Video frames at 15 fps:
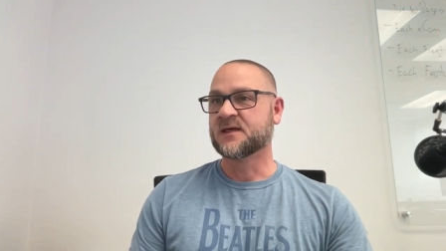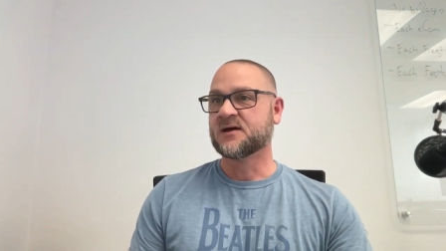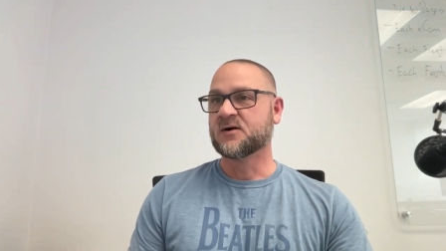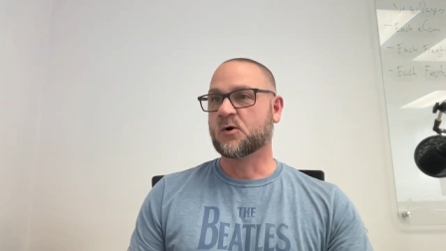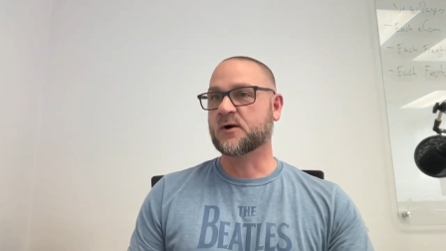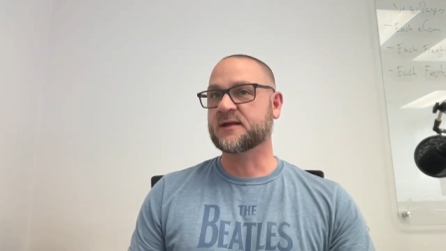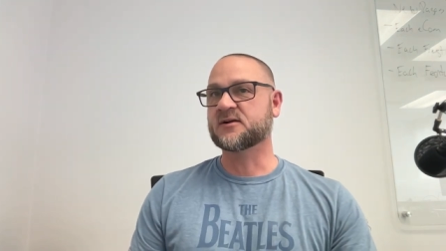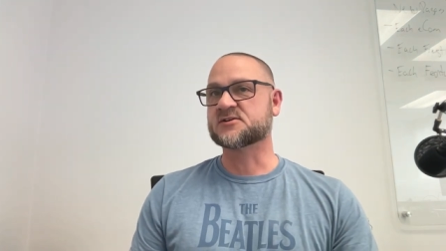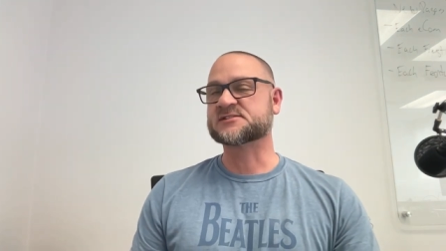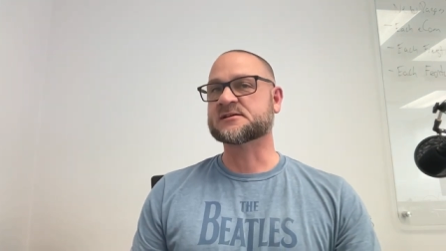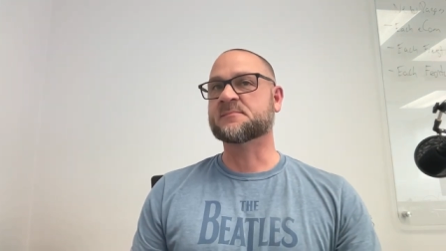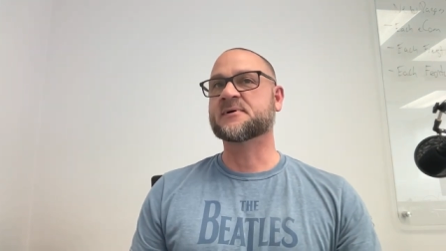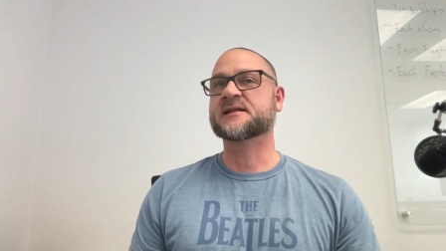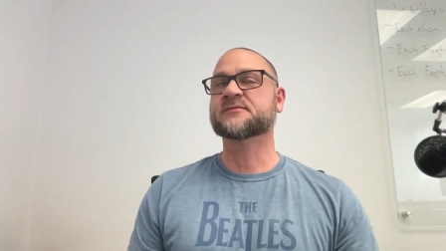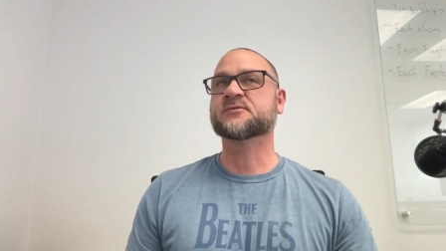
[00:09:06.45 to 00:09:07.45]
Or, you know,
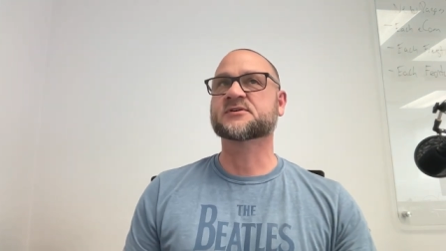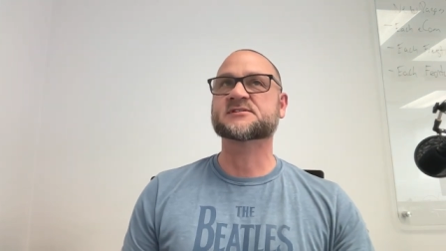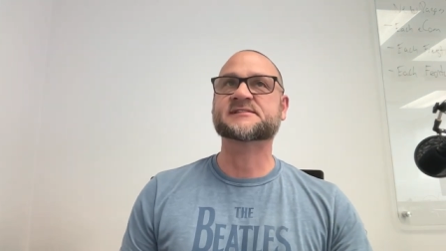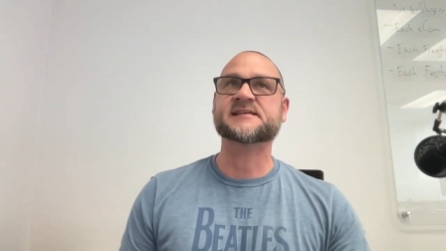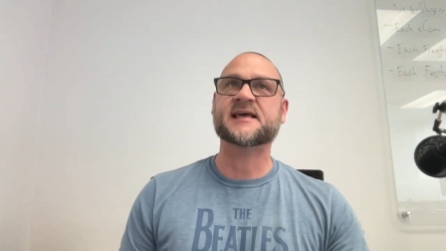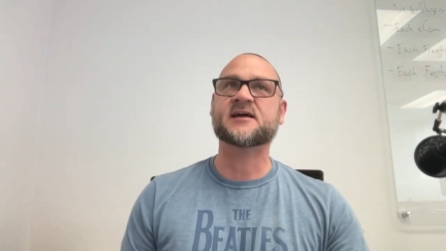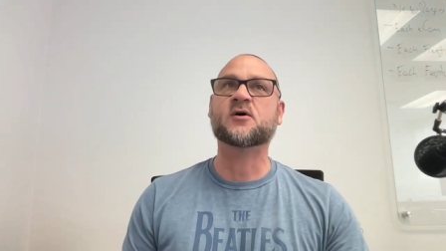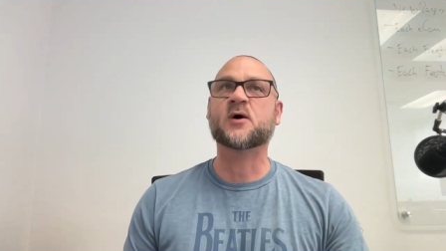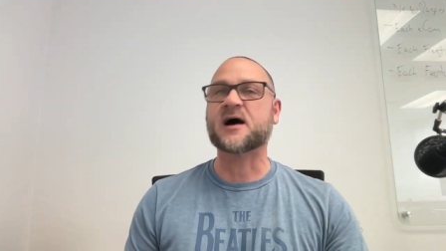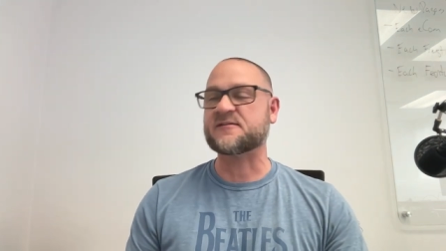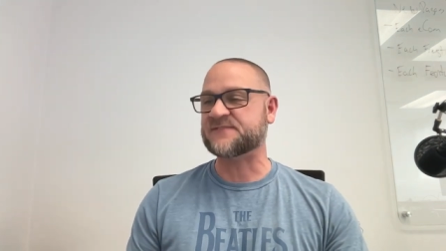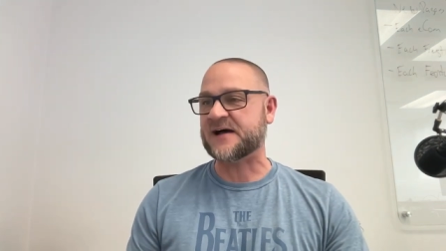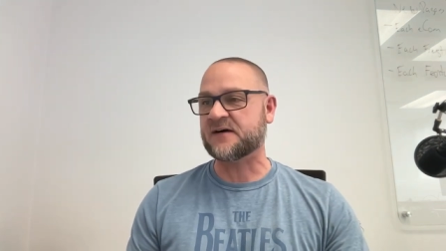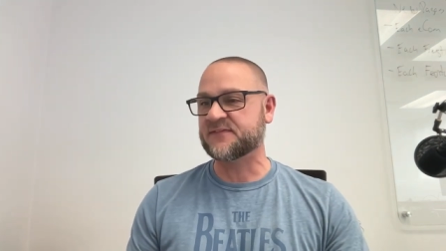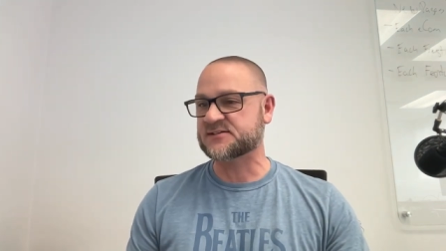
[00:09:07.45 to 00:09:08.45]
somebody will say, oh, I
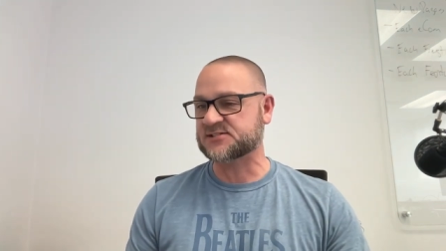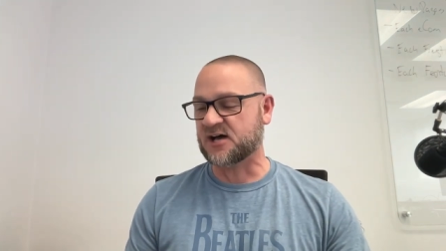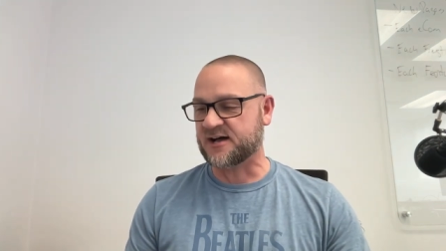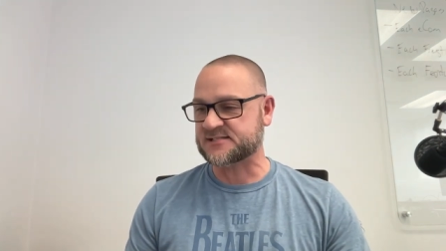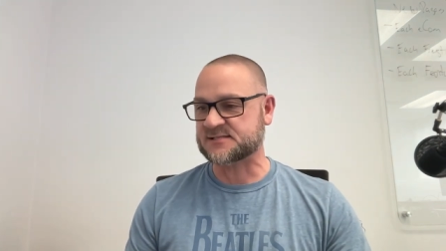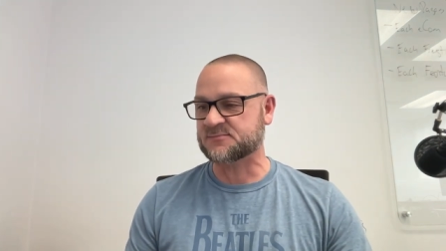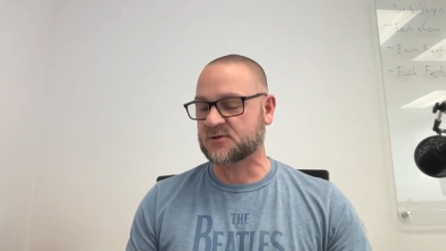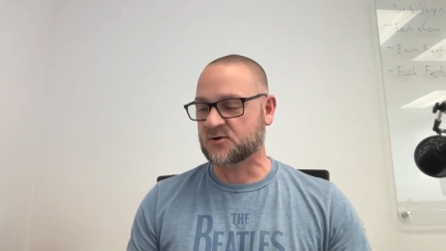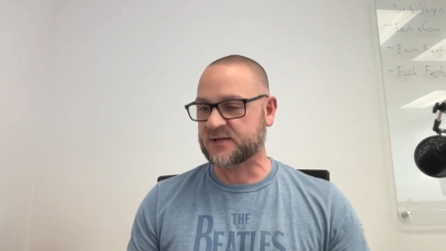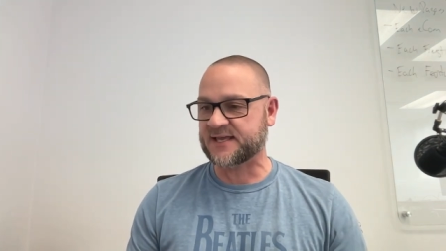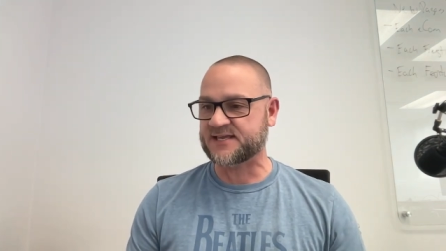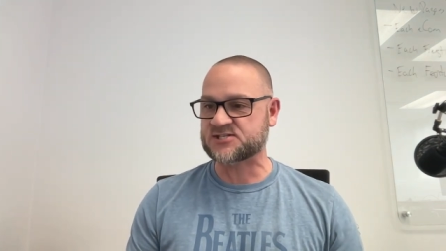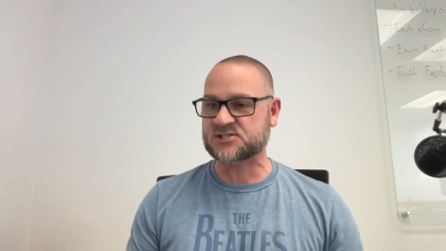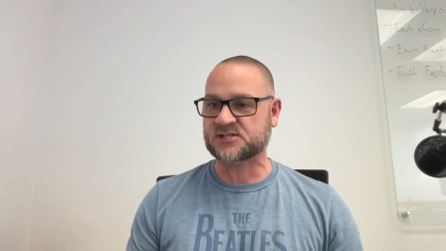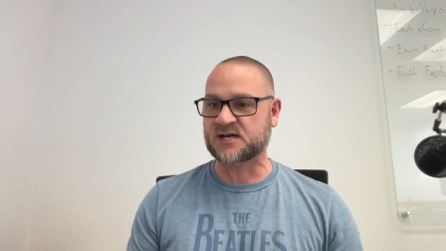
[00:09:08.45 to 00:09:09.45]
found this awesome
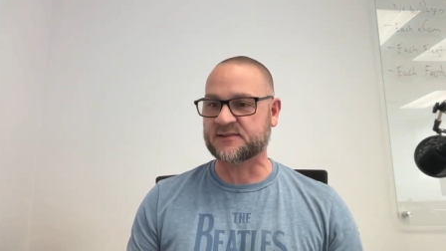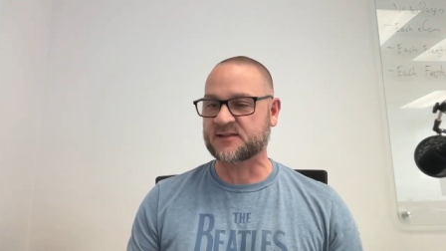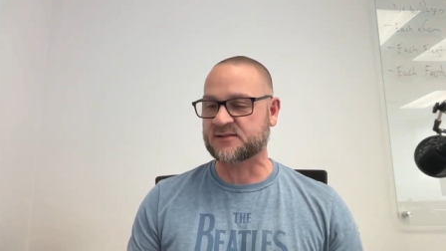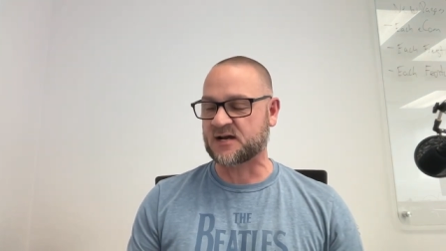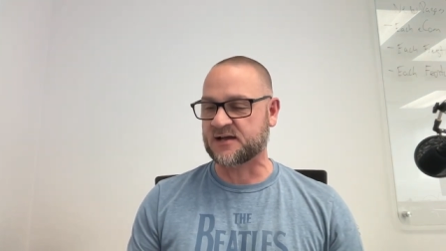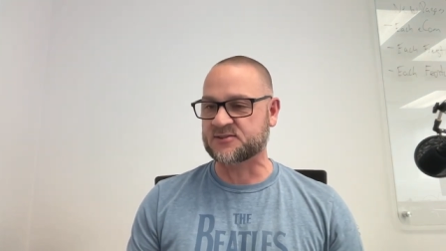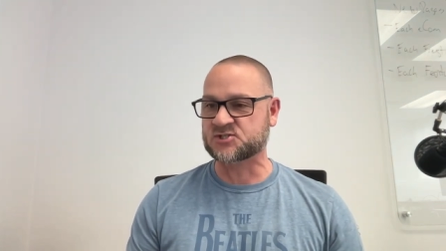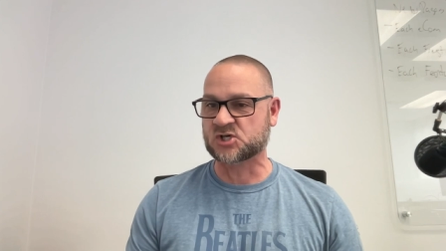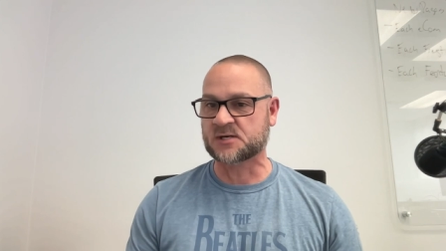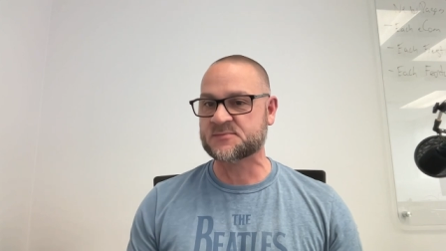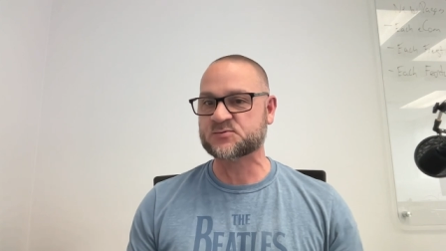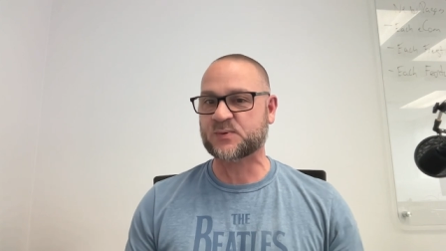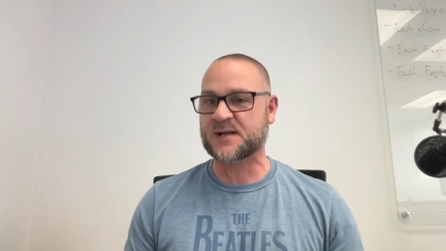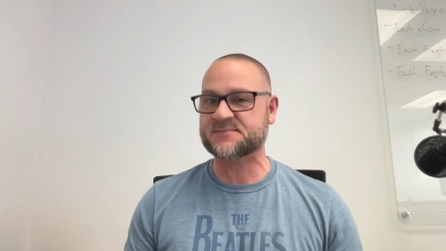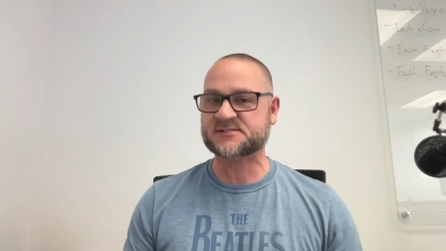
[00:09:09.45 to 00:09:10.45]
location on the, on
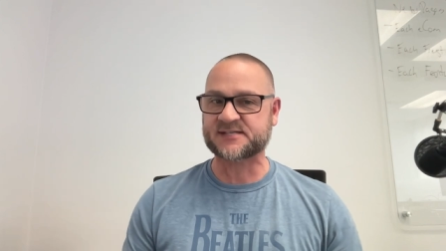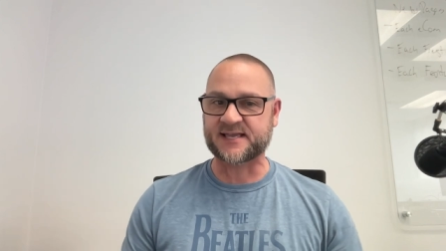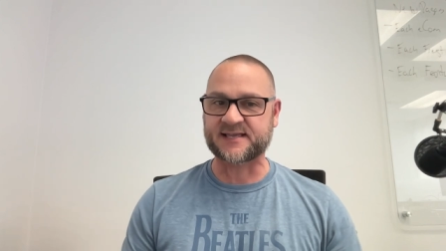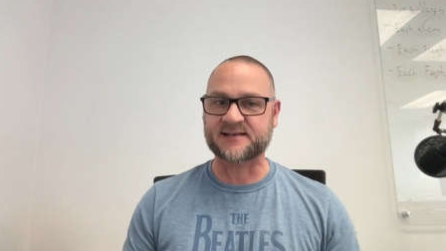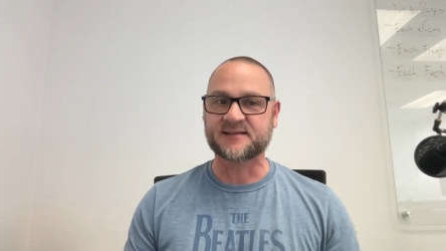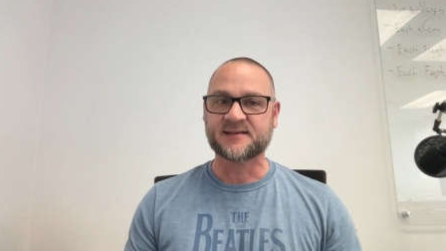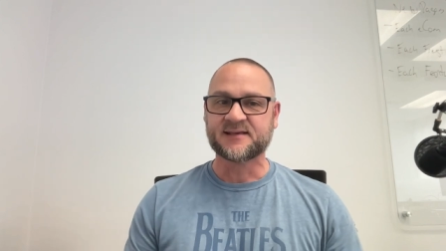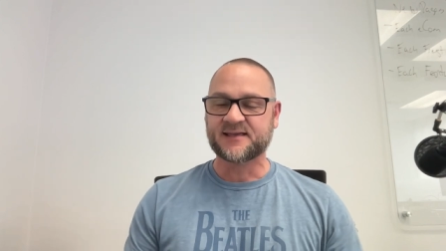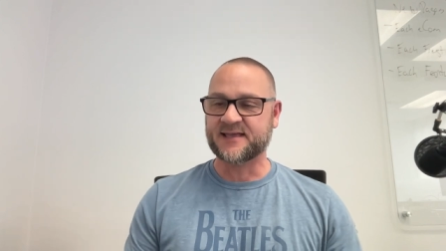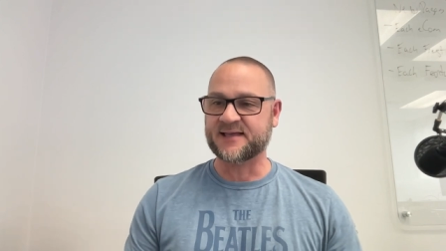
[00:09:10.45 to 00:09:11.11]
Jerm's website,